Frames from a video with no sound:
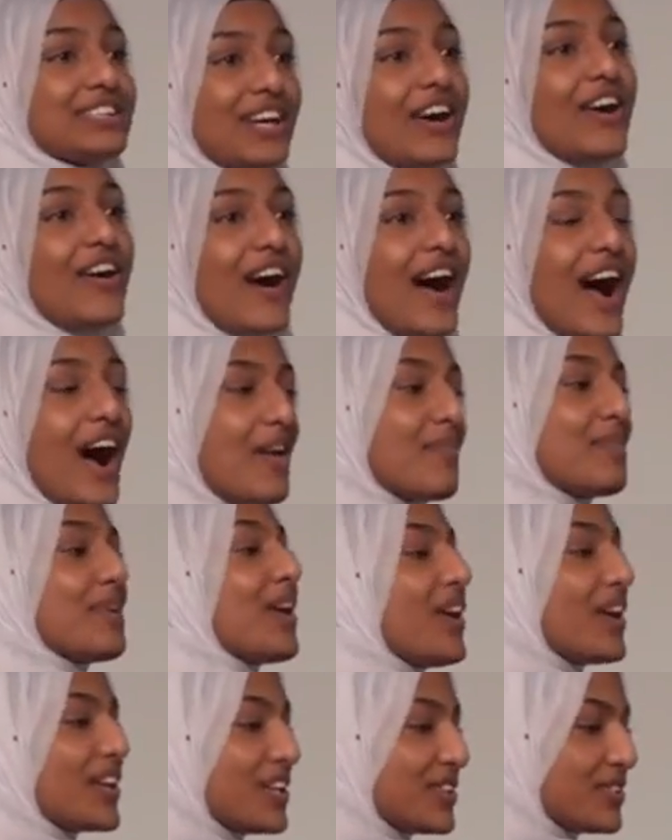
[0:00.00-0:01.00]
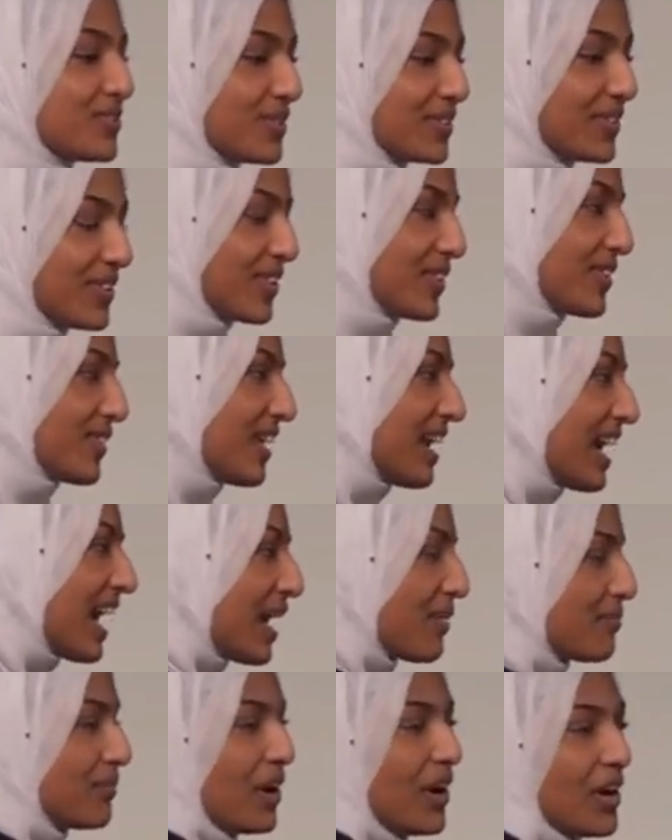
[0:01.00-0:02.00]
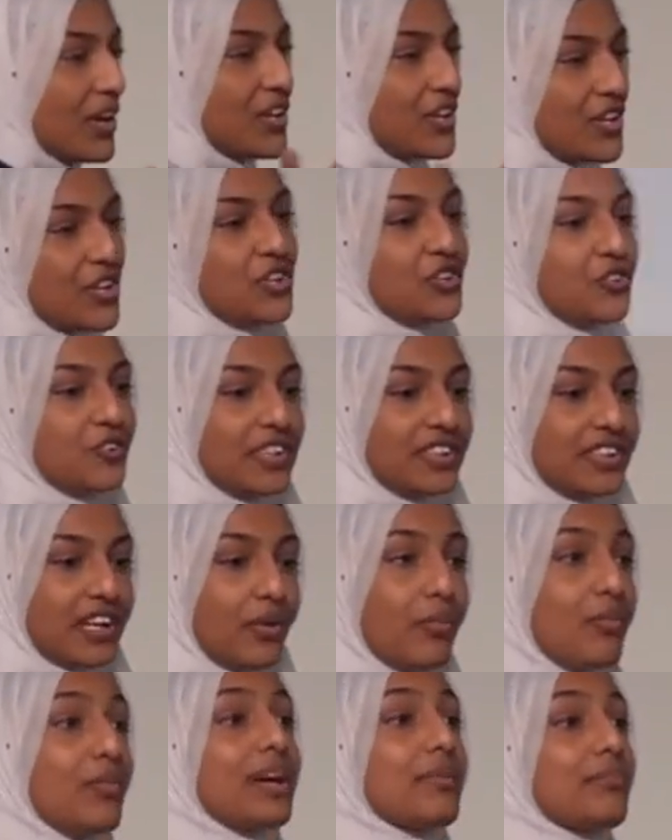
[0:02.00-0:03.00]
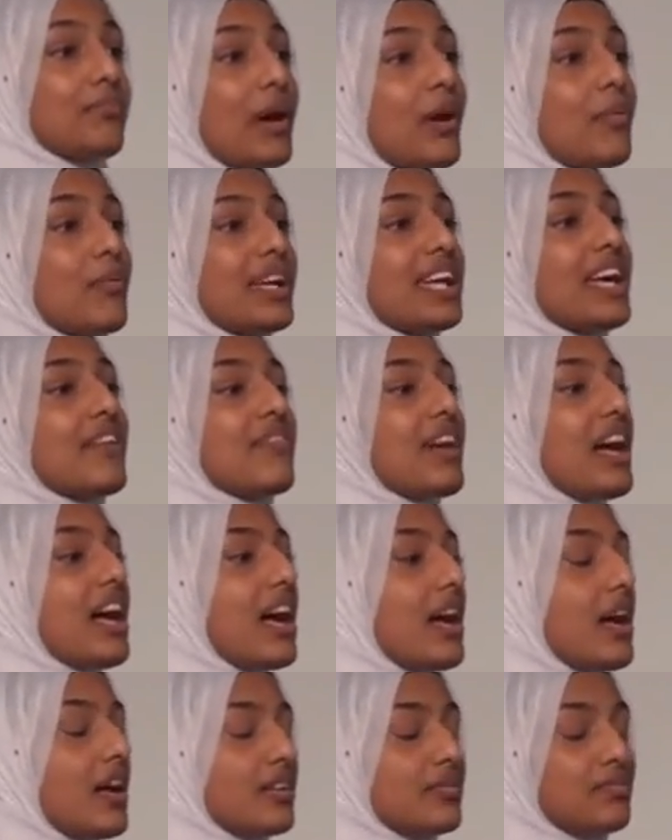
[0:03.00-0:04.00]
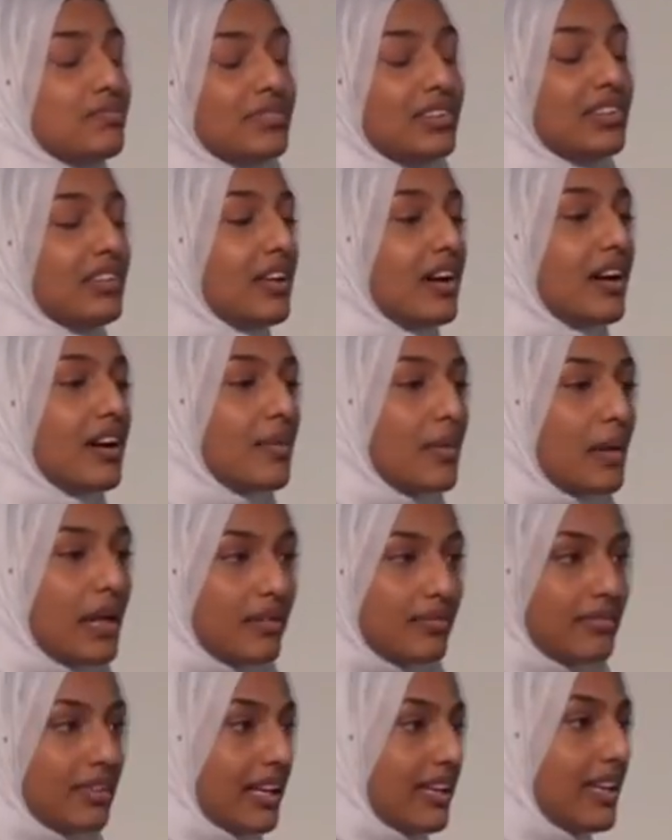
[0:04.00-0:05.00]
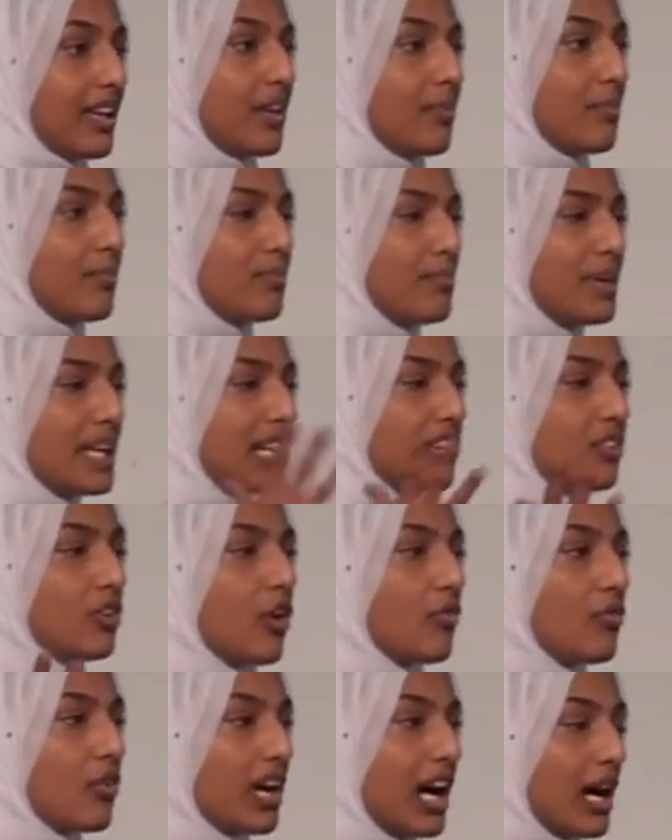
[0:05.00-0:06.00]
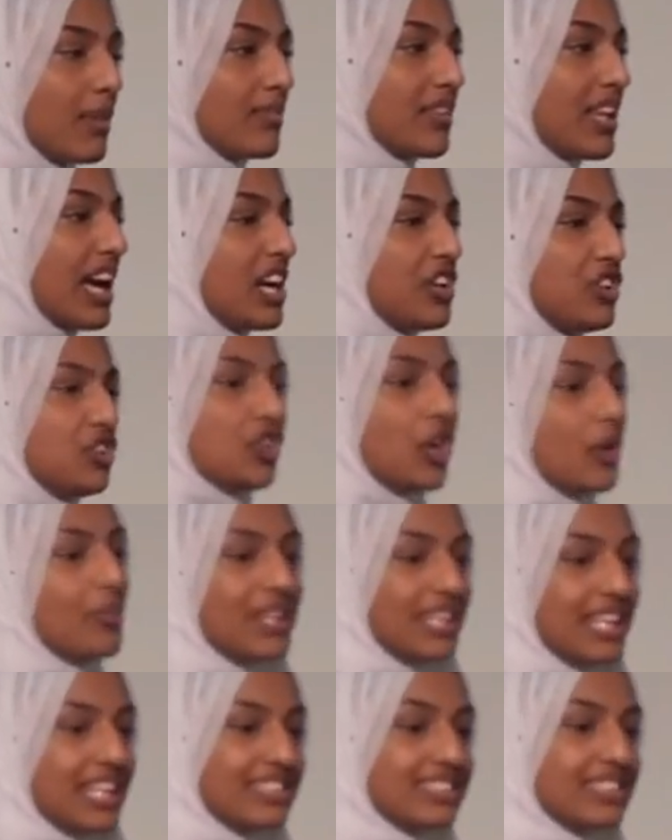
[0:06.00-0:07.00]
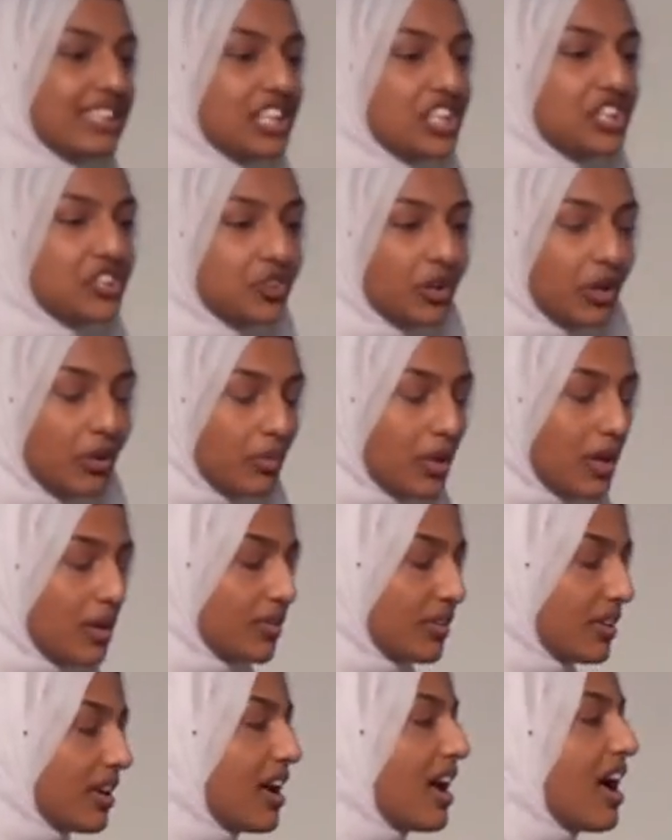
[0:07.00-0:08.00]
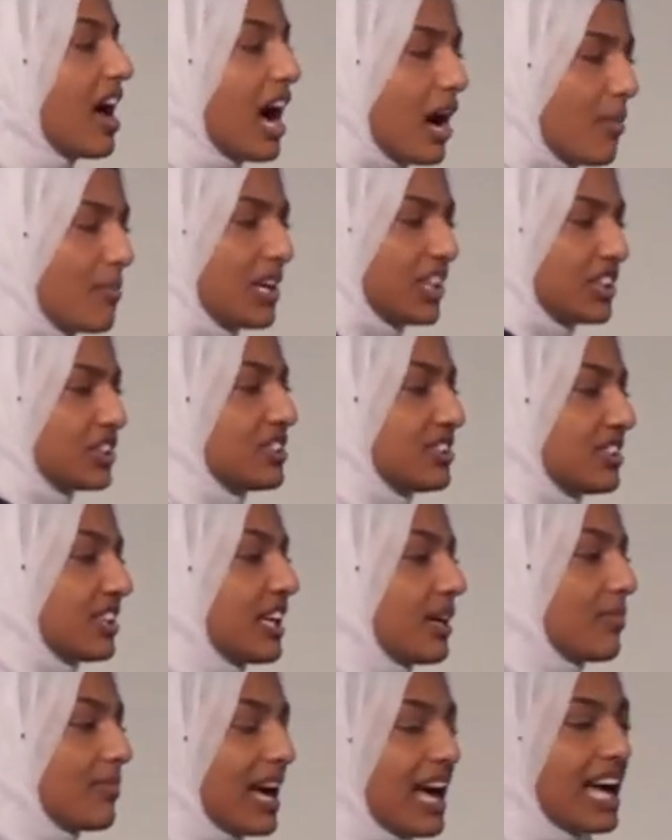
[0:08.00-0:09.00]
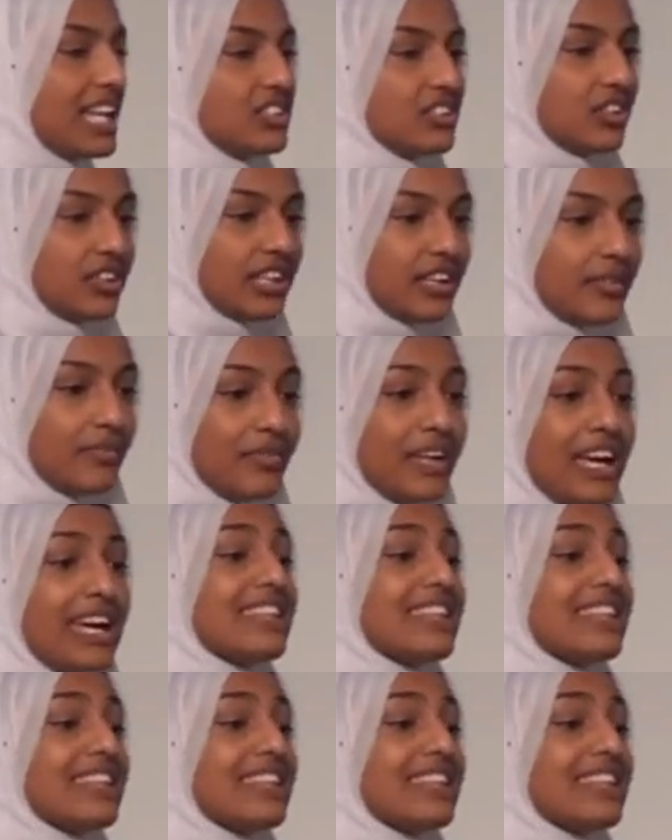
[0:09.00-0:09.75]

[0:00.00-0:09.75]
So I'll be honest with you. I'm not a huge reader, but whenever a big novel comes out and dominates the literary world, I'll make sure to get my hands on it.